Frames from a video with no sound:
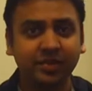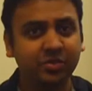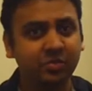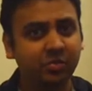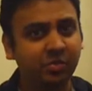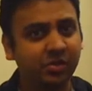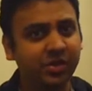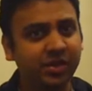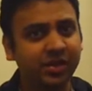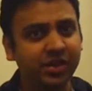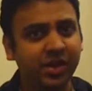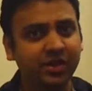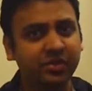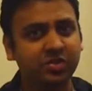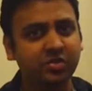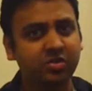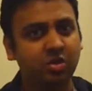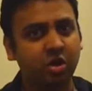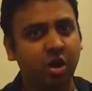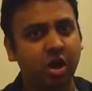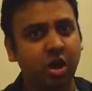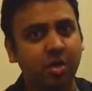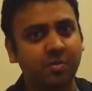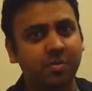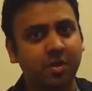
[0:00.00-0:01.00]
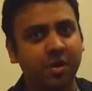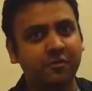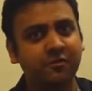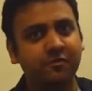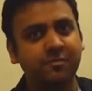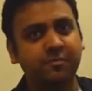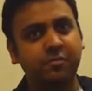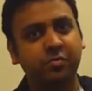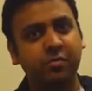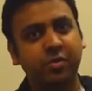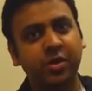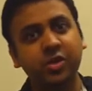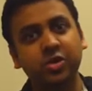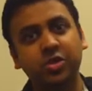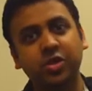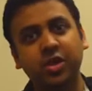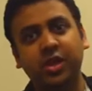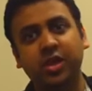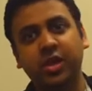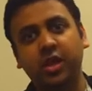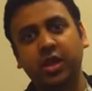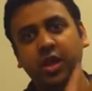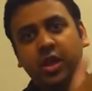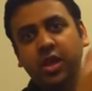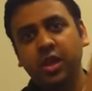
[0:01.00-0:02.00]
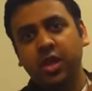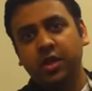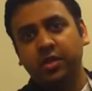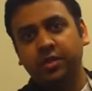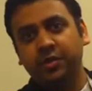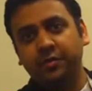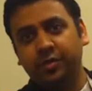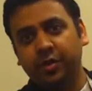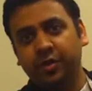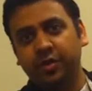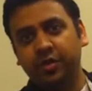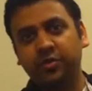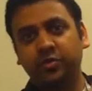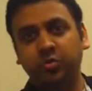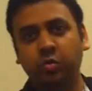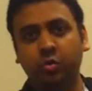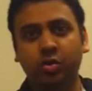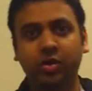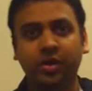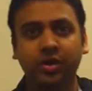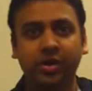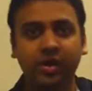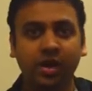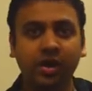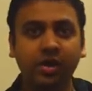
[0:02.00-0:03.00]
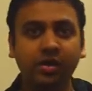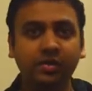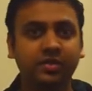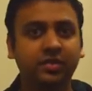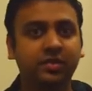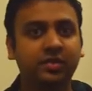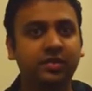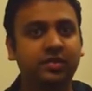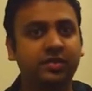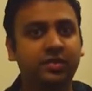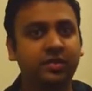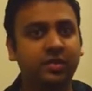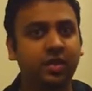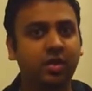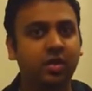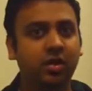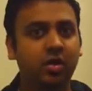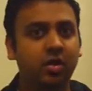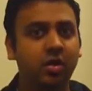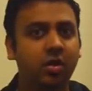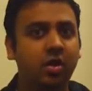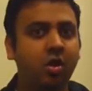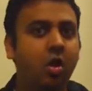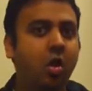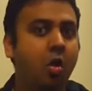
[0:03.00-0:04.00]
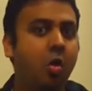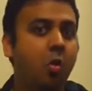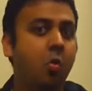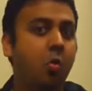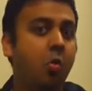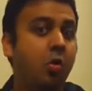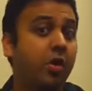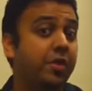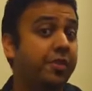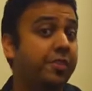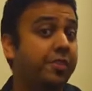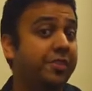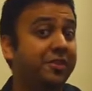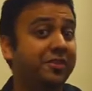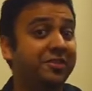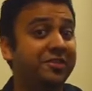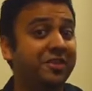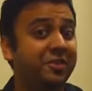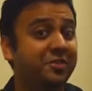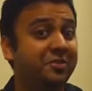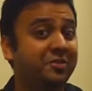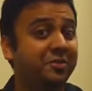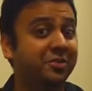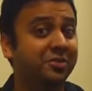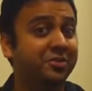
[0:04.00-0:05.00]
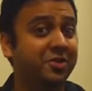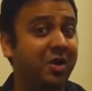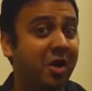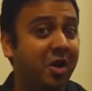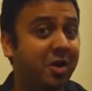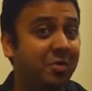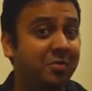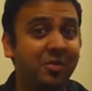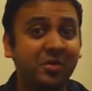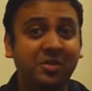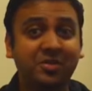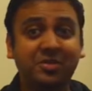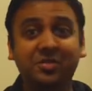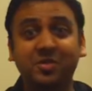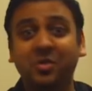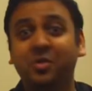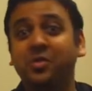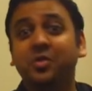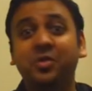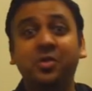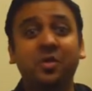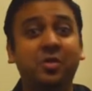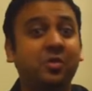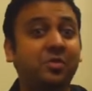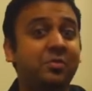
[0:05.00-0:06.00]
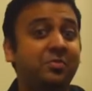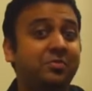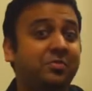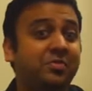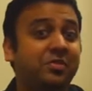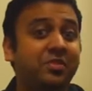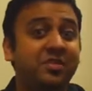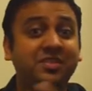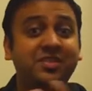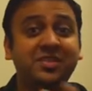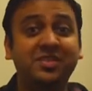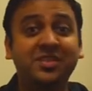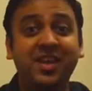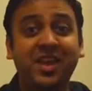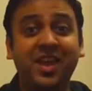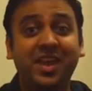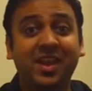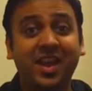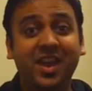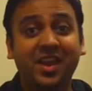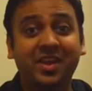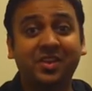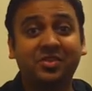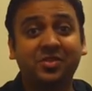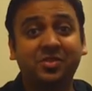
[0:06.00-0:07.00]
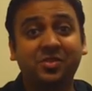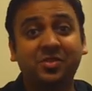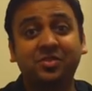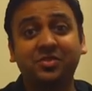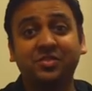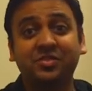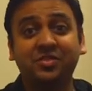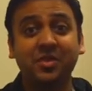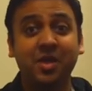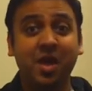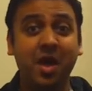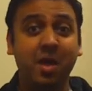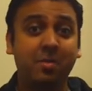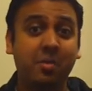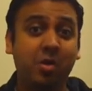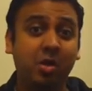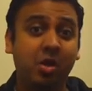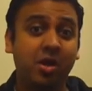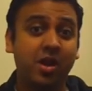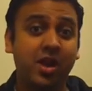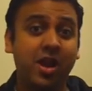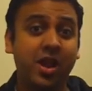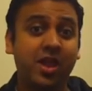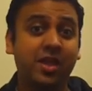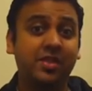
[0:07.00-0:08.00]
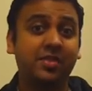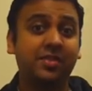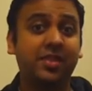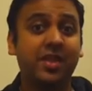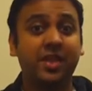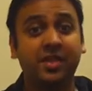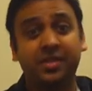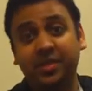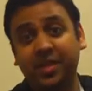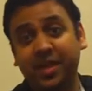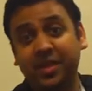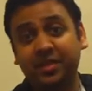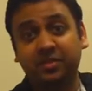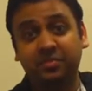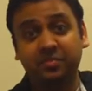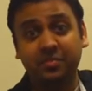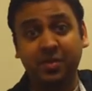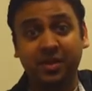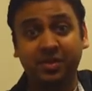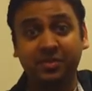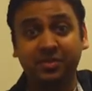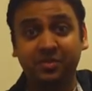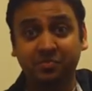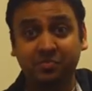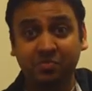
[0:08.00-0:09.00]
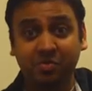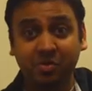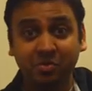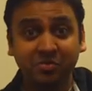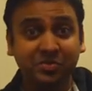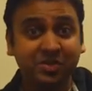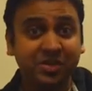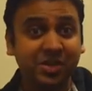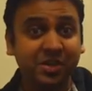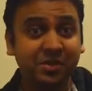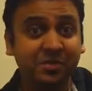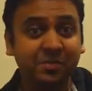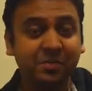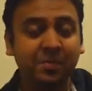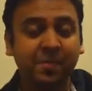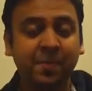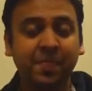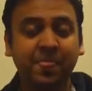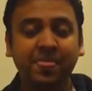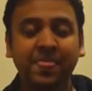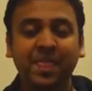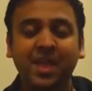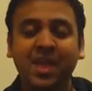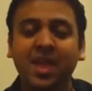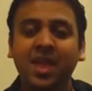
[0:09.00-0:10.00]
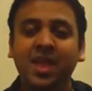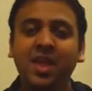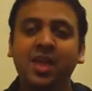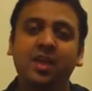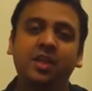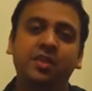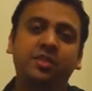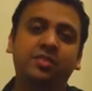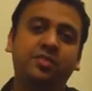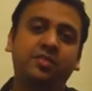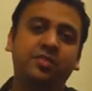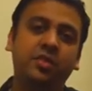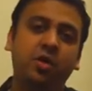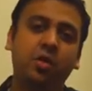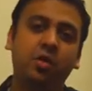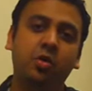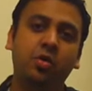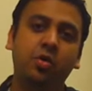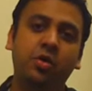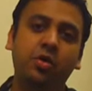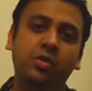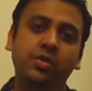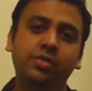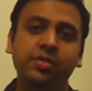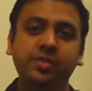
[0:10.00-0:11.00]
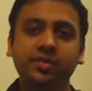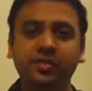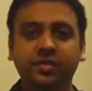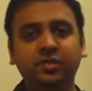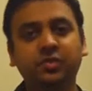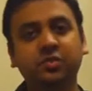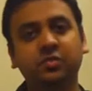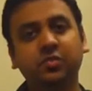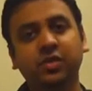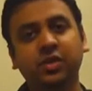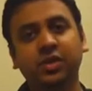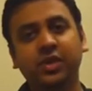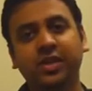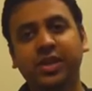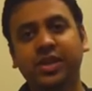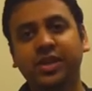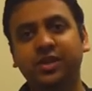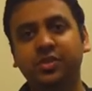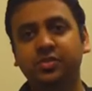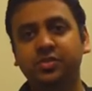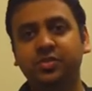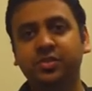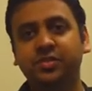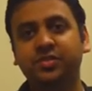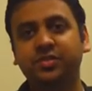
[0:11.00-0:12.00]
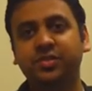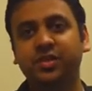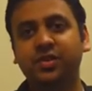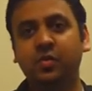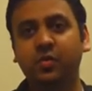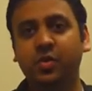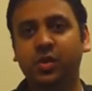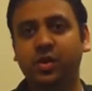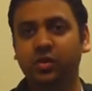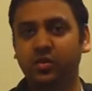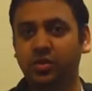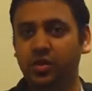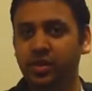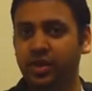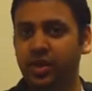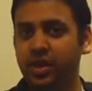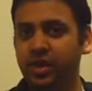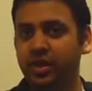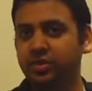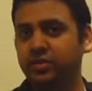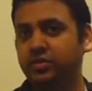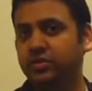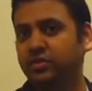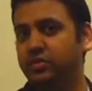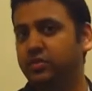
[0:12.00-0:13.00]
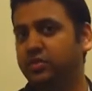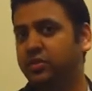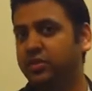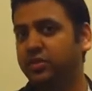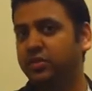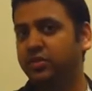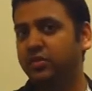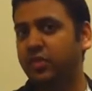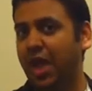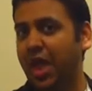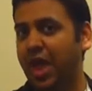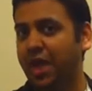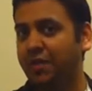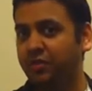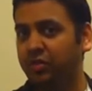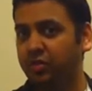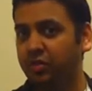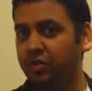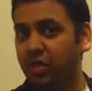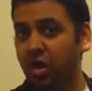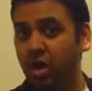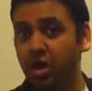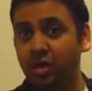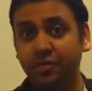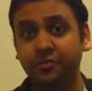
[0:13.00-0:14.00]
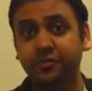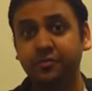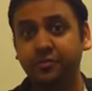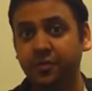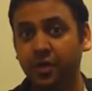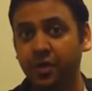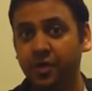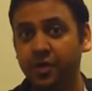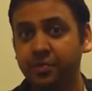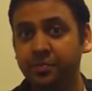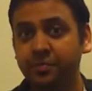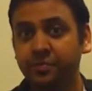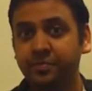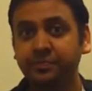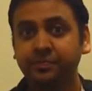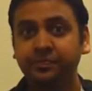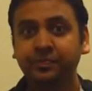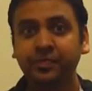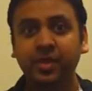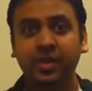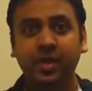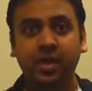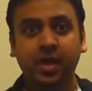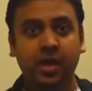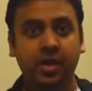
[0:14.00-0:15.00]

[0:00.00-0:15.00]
it does a really nice job of bridging the various organelles in the cell with the central dogma. So, DNA turns to mRNA and then that's made into protein. So this is a really interesting way to look at it. Students have a lot of fun.